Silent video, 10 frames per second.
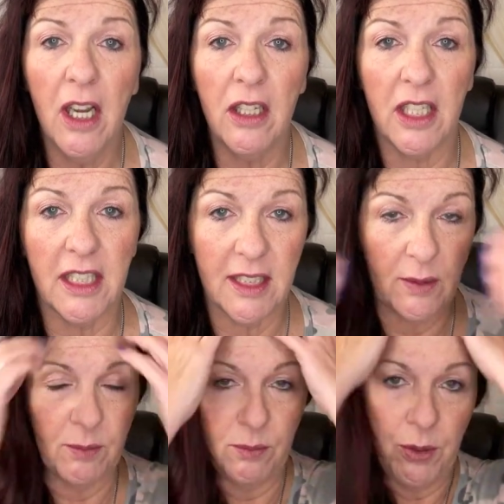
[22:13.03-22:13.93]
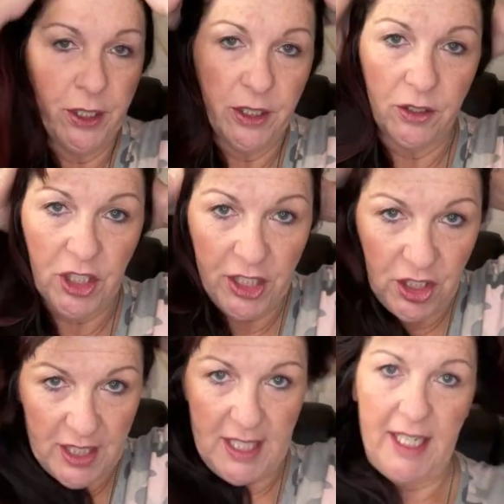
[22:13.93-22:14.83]
because prayer
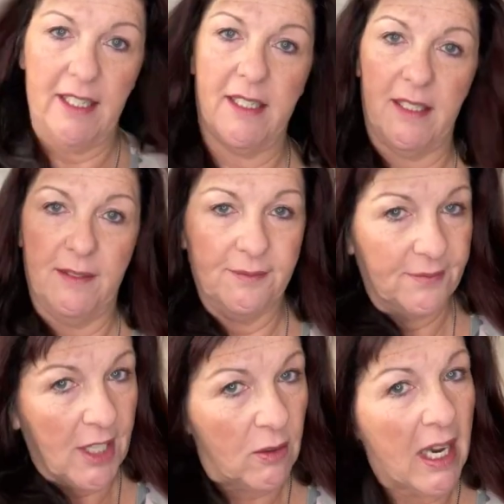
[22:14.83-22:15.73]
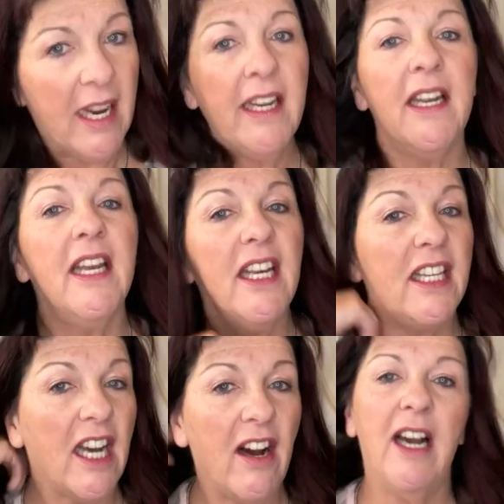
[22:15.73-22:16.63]
changes things. Okay?
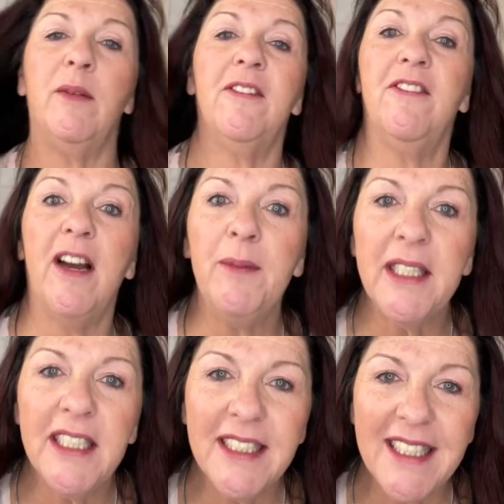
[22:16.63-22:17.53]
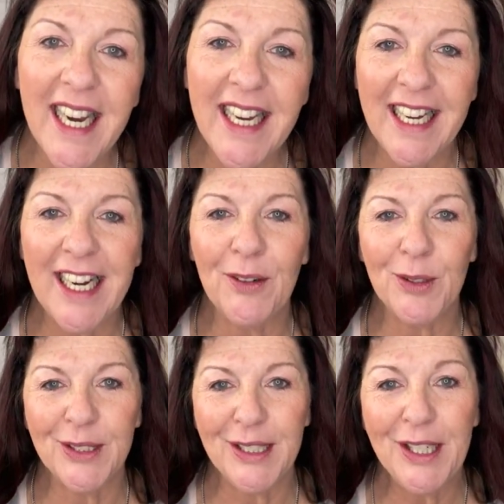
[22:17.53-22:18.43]
Y'all have a fabulous day, and I
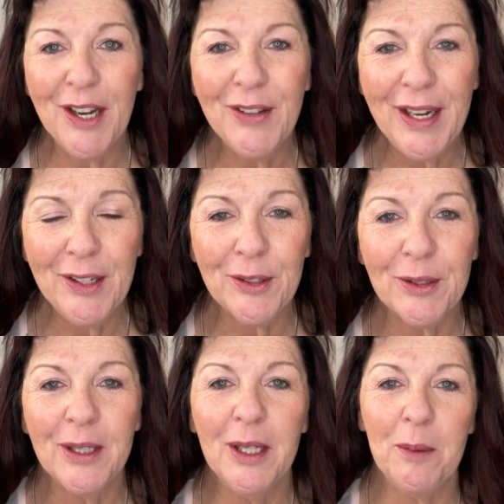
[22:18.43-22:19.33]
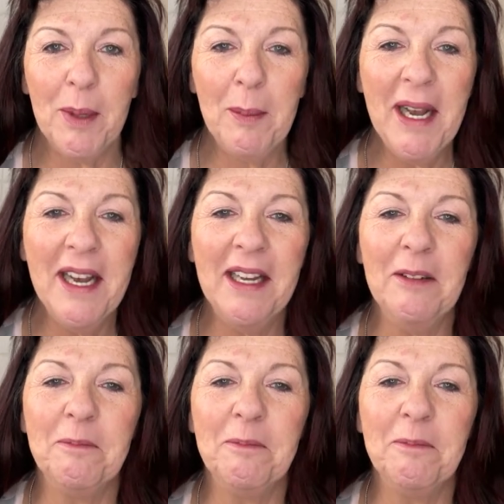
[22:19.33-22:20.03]
will see y'all later. Bye-bye.